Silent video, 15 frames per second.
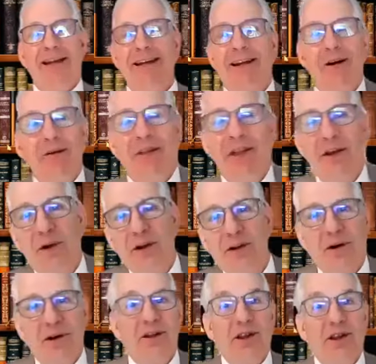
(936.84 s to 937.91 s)
you know, they
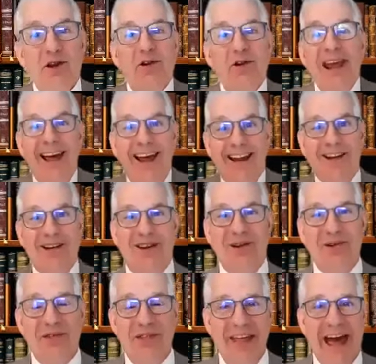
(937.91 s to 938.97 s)
were told, you can't
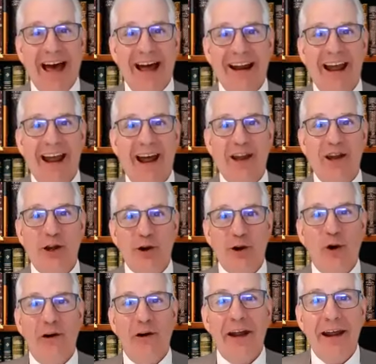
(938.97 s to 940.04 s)
do that at
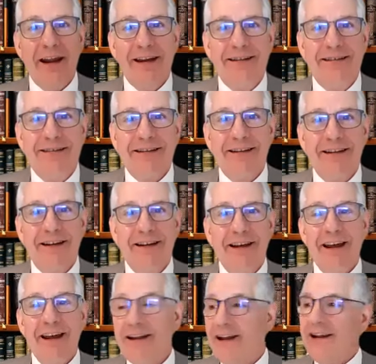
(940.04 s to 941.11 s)
your age.
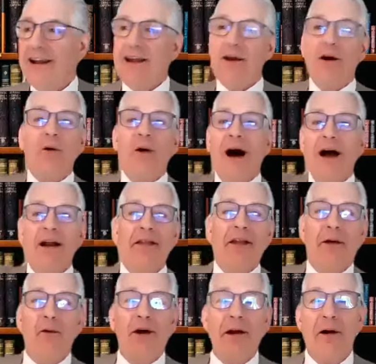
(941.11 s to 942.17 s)
And then they go
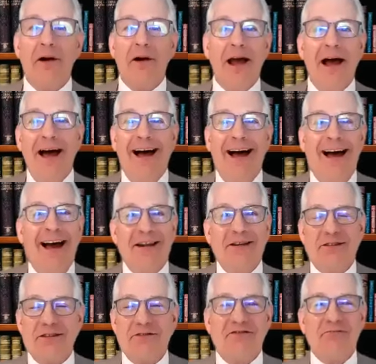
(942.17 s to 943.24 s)
out and they win all
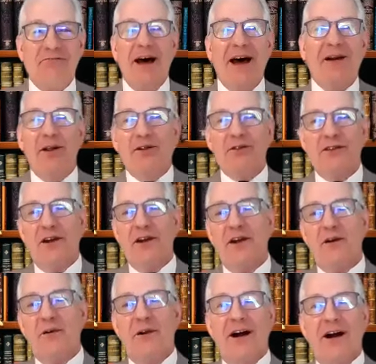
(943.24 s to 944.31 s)
kinds of medals
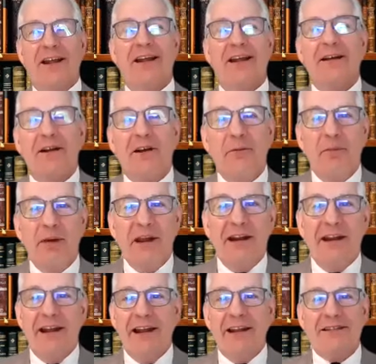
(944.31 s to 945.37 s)
running and
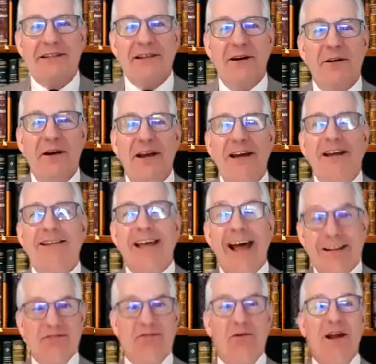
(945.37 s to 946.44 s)
competing. So
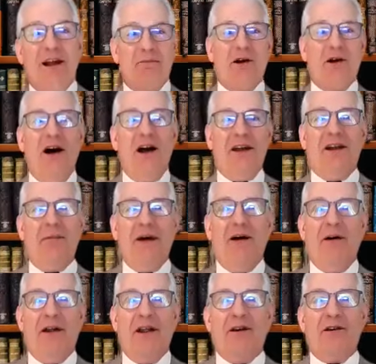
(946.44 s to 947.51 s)
that's what I'm talking
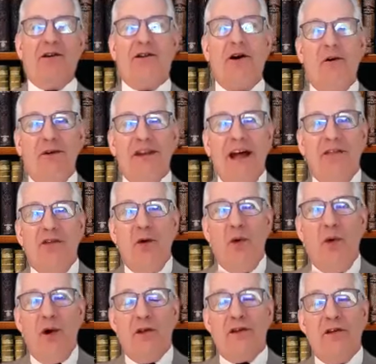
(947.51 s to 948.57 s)
about here. Don't let
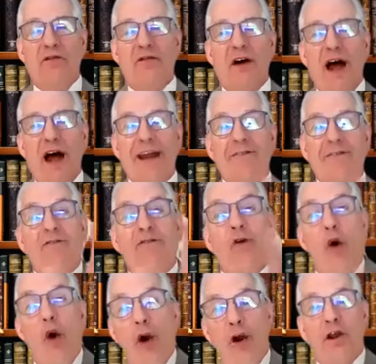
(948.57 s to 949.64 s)
the world define
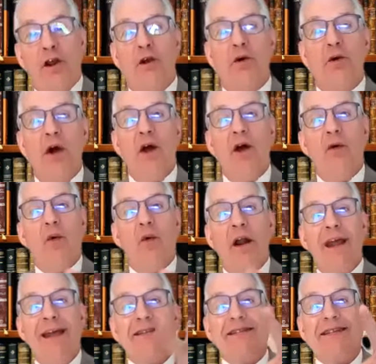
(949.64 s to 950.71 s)
for you
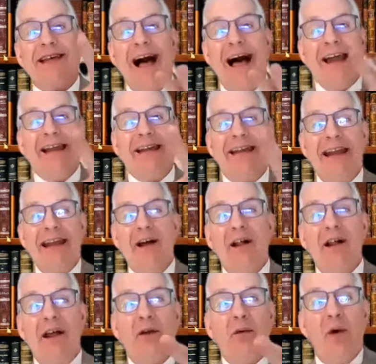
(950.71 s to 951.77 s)
what is
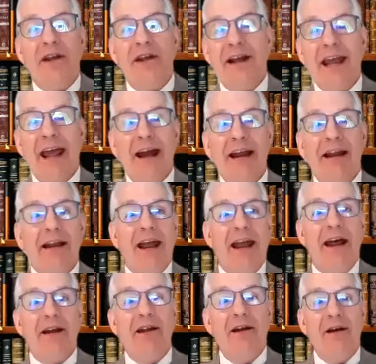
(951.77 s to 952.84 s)
ideal and what you can
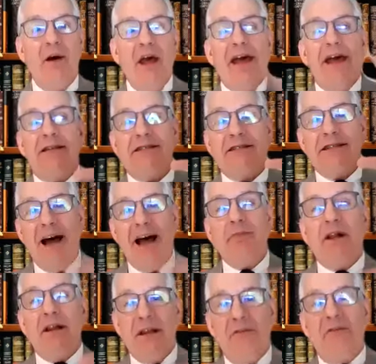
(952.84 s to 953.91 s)
and can't do. It's
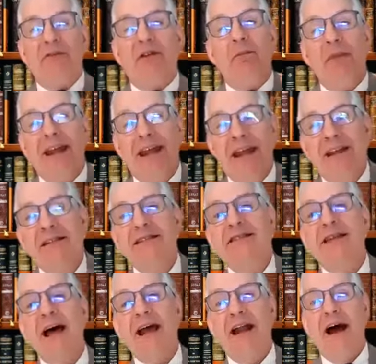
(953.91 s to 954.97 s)
time to live from the
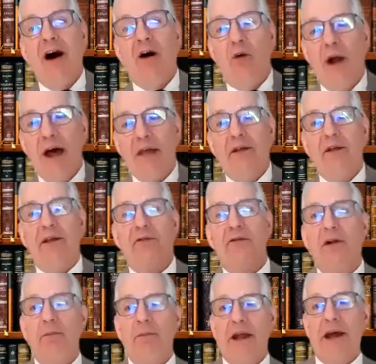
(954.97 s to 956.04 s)
inside out rather
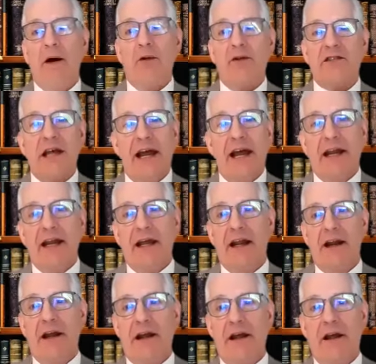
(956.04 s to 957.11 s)
than from the outside
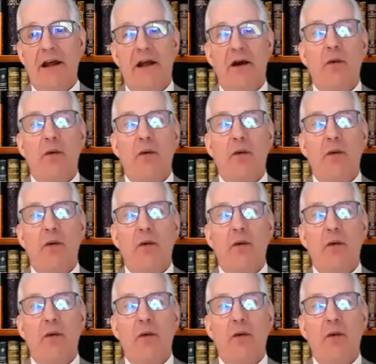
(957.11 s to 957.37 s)
in,